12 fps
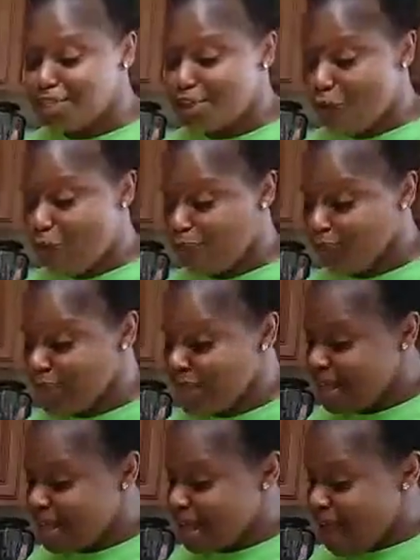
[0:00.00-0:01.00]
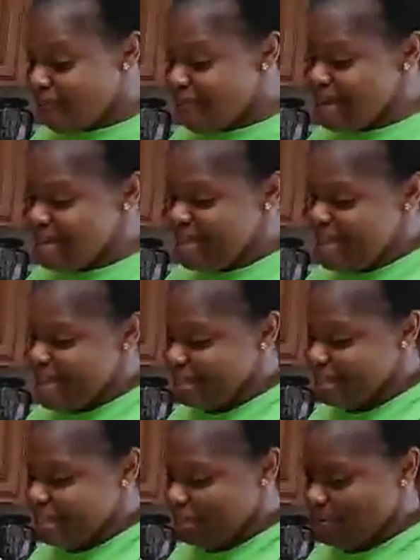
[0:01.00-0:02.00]
So, all right, yes,
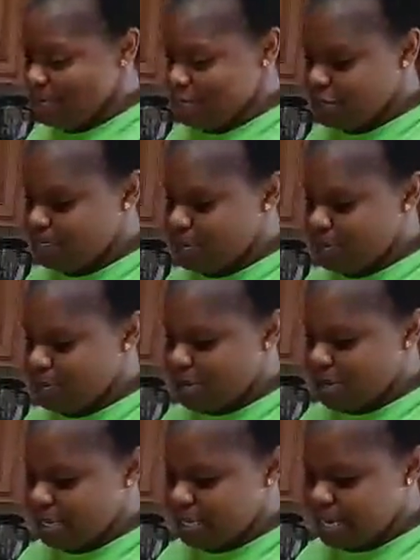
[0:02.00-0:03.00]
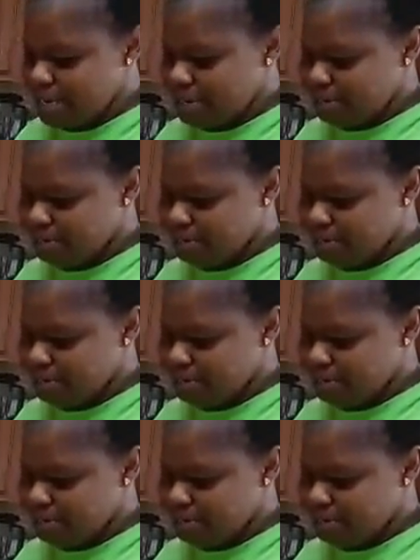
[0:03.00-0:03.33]
and then we just put them all in there.